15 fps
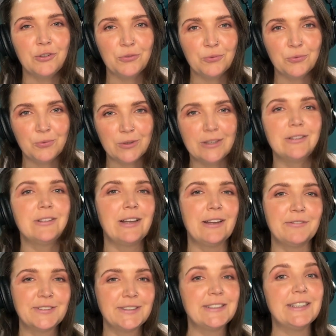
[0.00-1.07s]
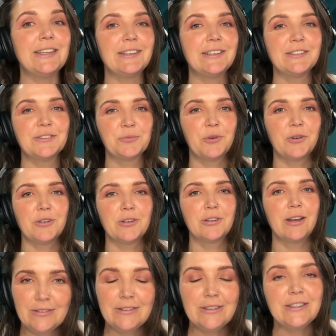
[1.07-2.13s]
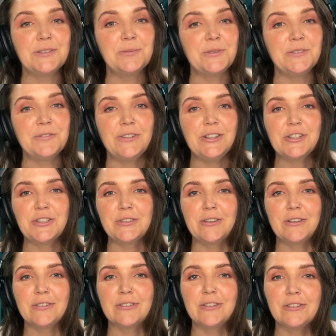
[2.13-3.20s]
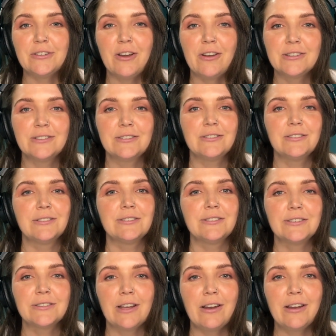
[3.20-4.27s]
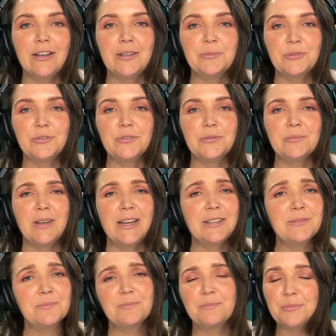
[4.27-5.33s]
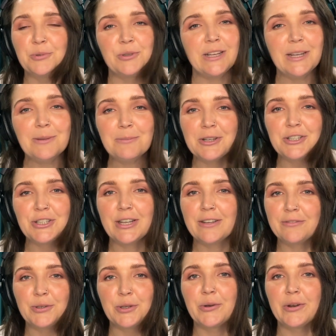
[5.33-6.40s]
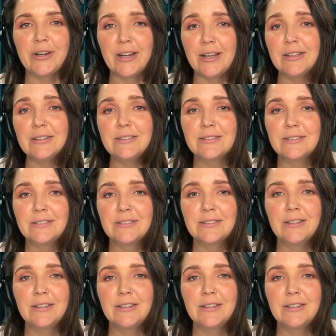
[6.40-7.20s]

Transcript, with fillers: will have seen his work. It's been featured on Colossal, Design Boom, and pretty much everywhere else.